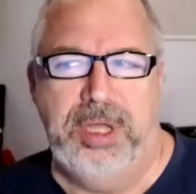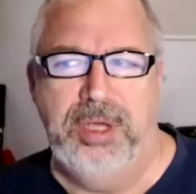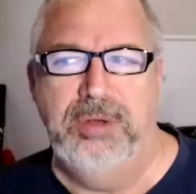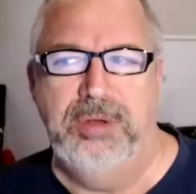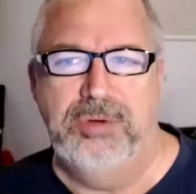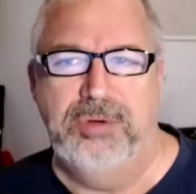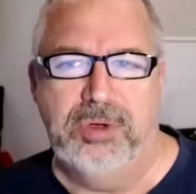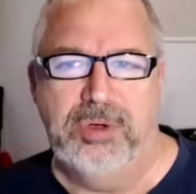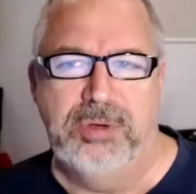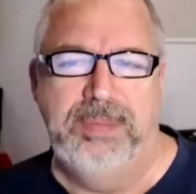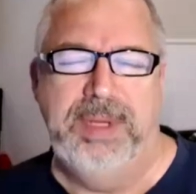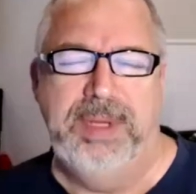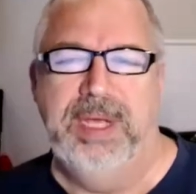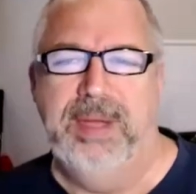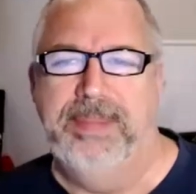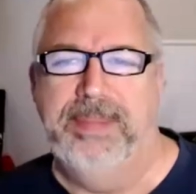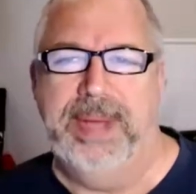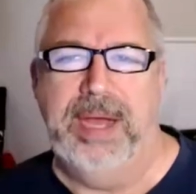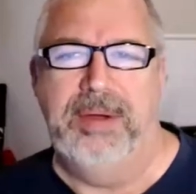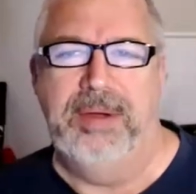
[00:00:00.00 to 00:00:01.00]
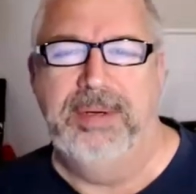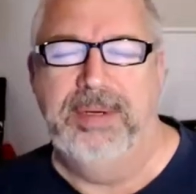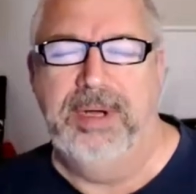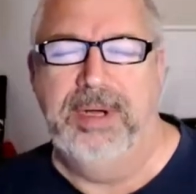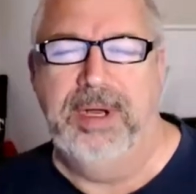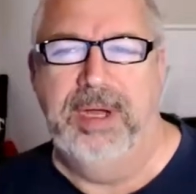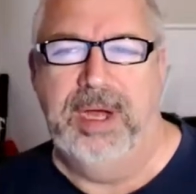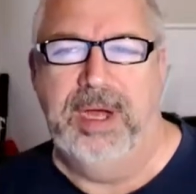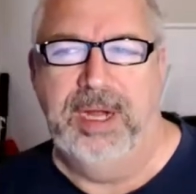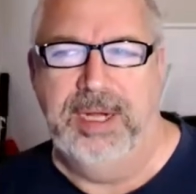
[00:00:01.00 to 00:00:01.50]
that you told me about
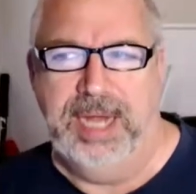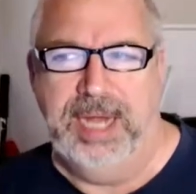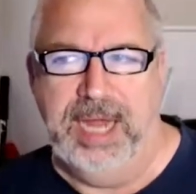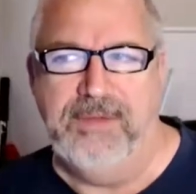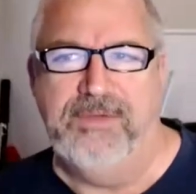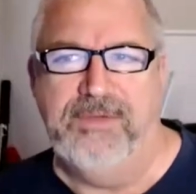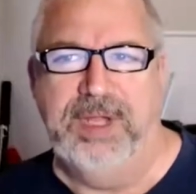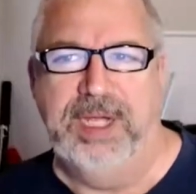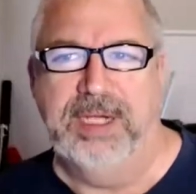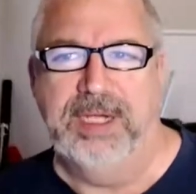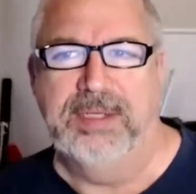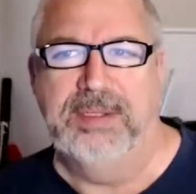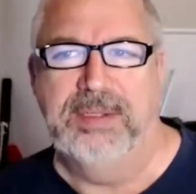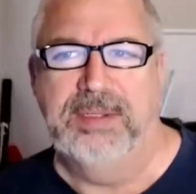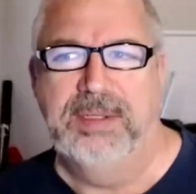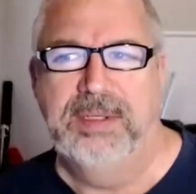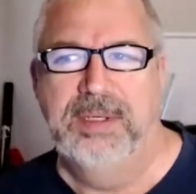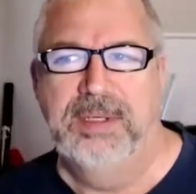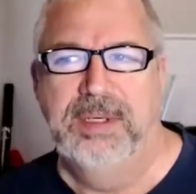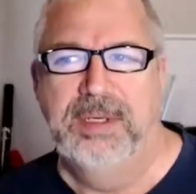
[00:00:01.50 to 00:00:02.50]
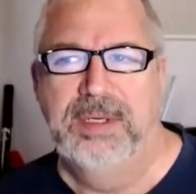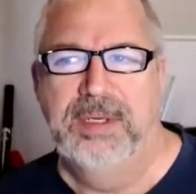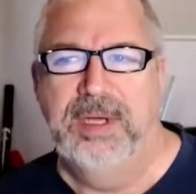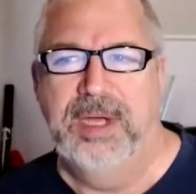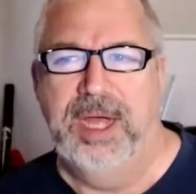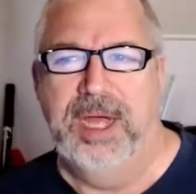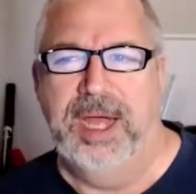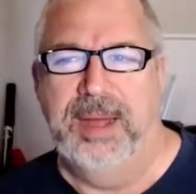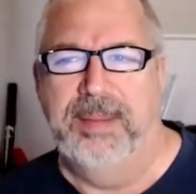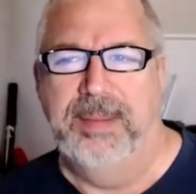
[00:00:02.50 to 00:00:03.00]
on netflix
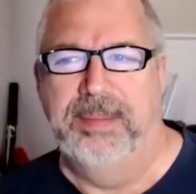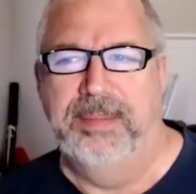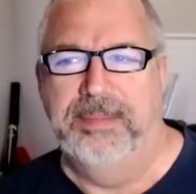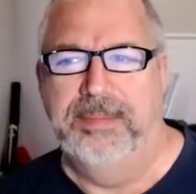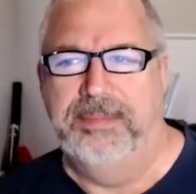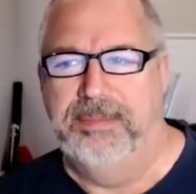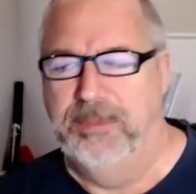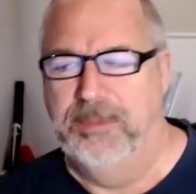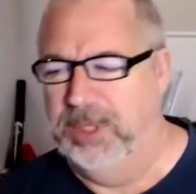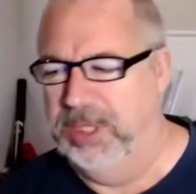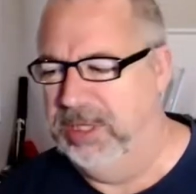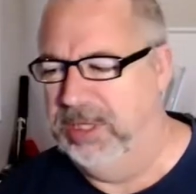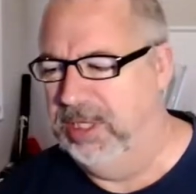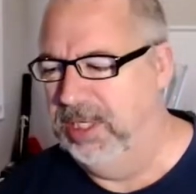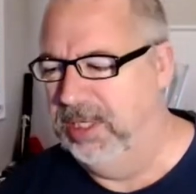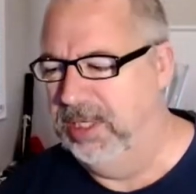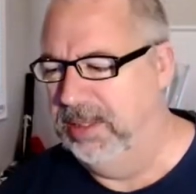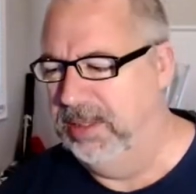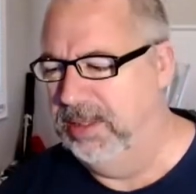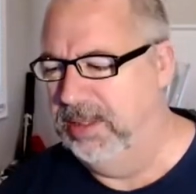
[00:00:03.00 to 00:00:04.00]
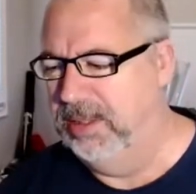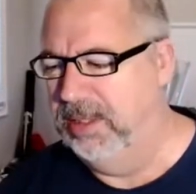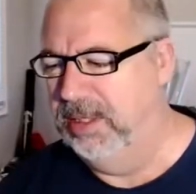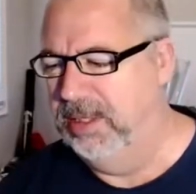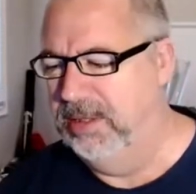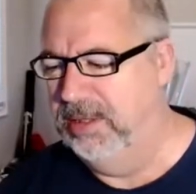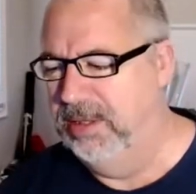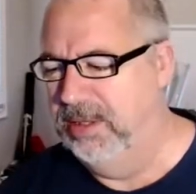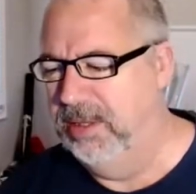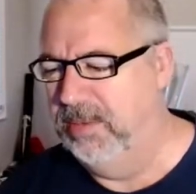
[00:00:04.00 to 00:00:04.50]
um, with the,
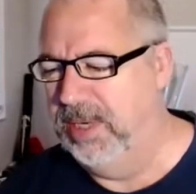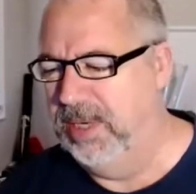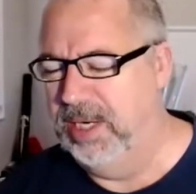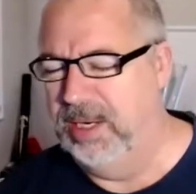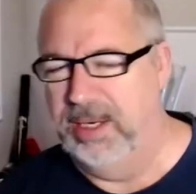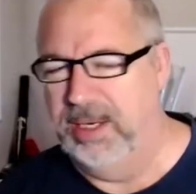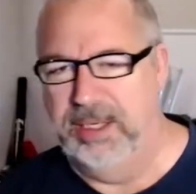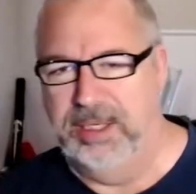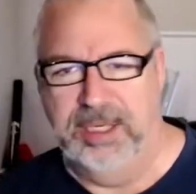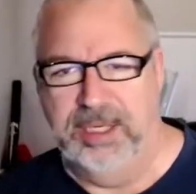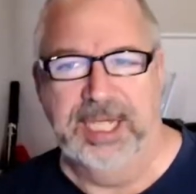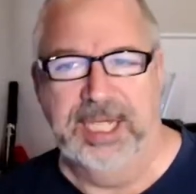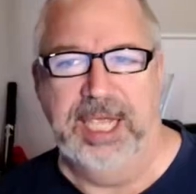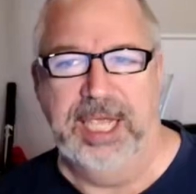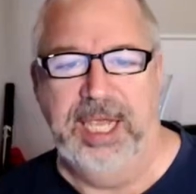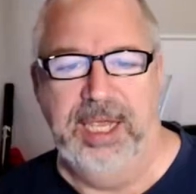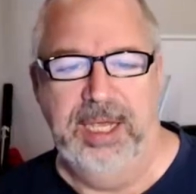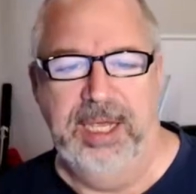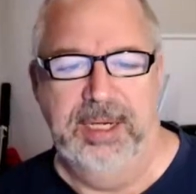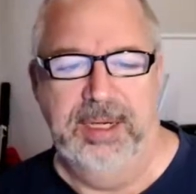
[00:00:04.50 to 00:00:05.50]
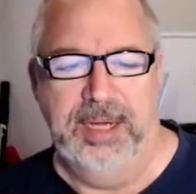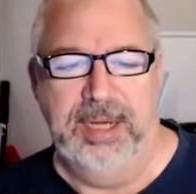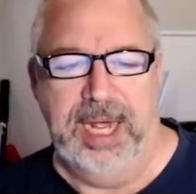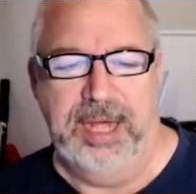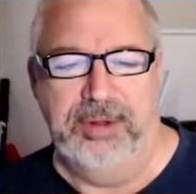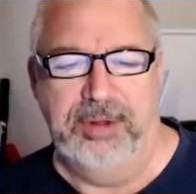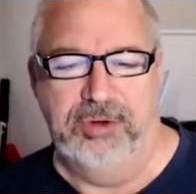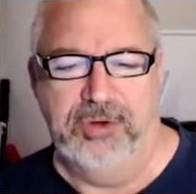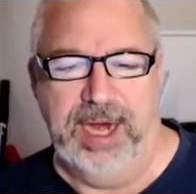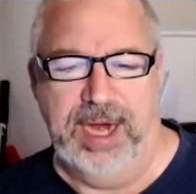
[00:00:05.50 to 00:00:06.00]
the the one on clicking and
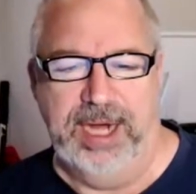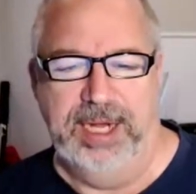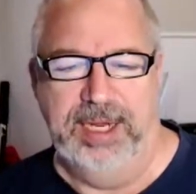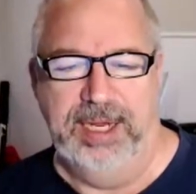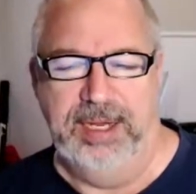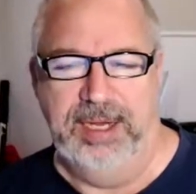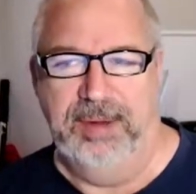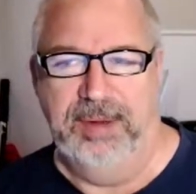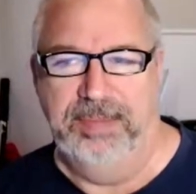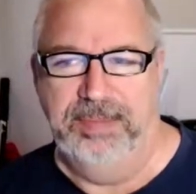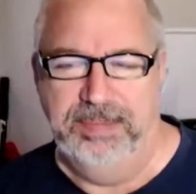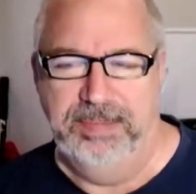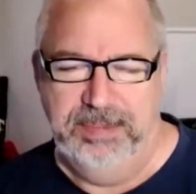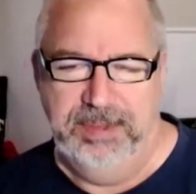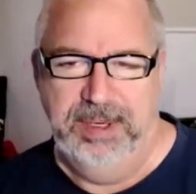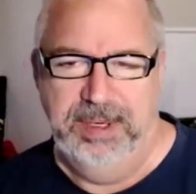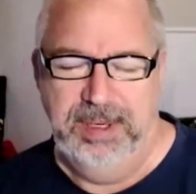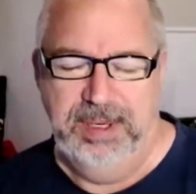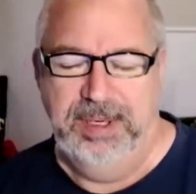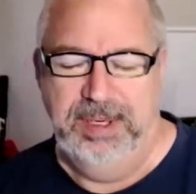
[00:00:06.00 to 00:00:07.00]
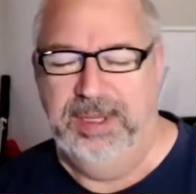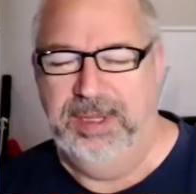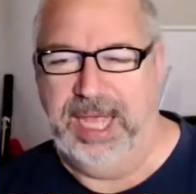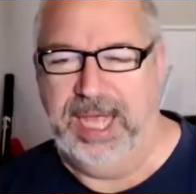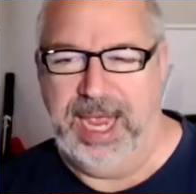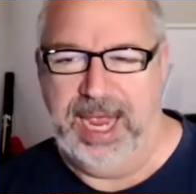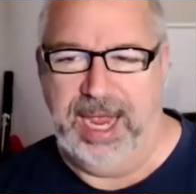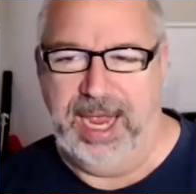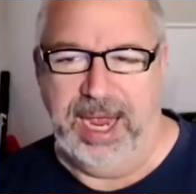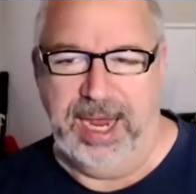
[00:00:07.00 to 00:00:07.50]
how they're trying to you know
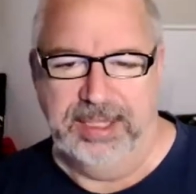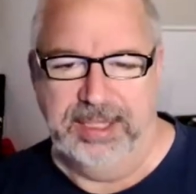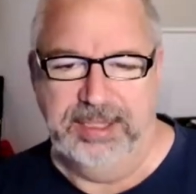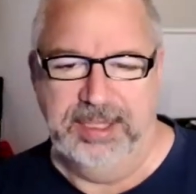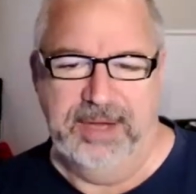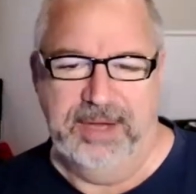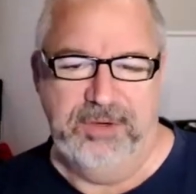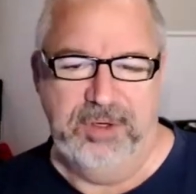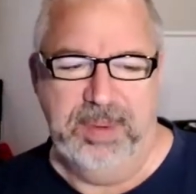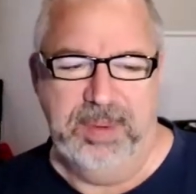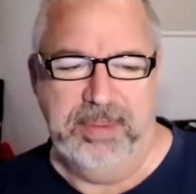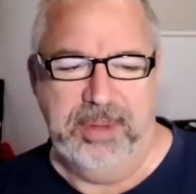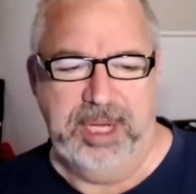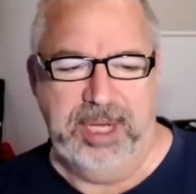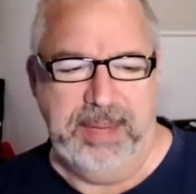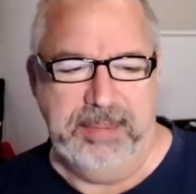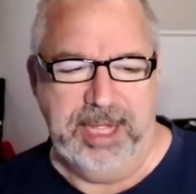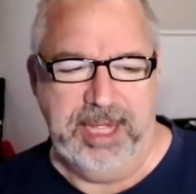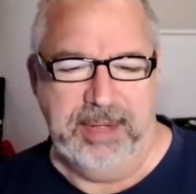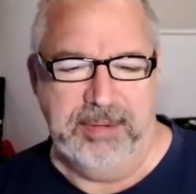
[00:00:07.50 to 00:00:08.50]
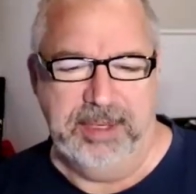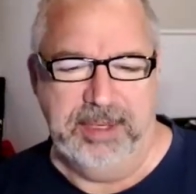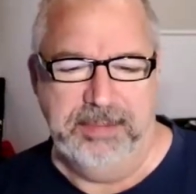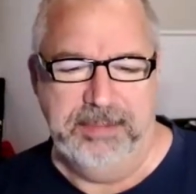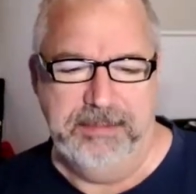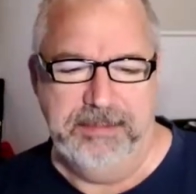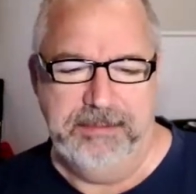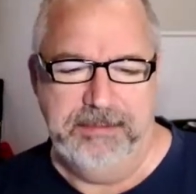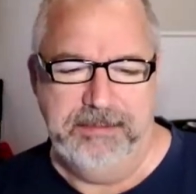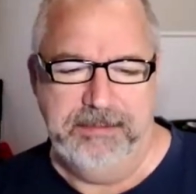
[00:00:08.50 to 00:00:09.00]
the AI stuff. Do you remember the name of that one?
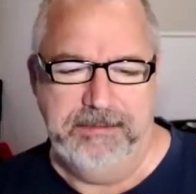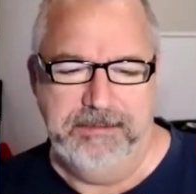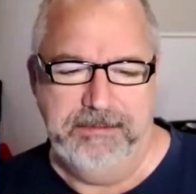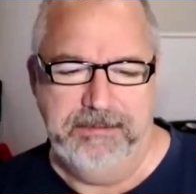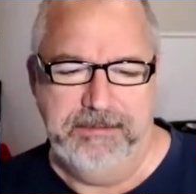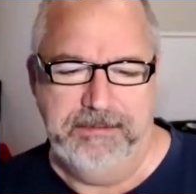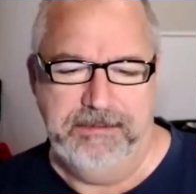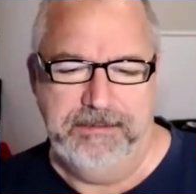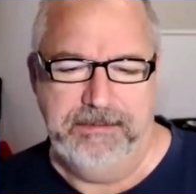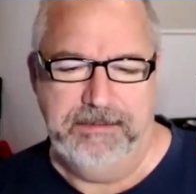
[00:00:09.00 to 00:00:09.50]
Yeah,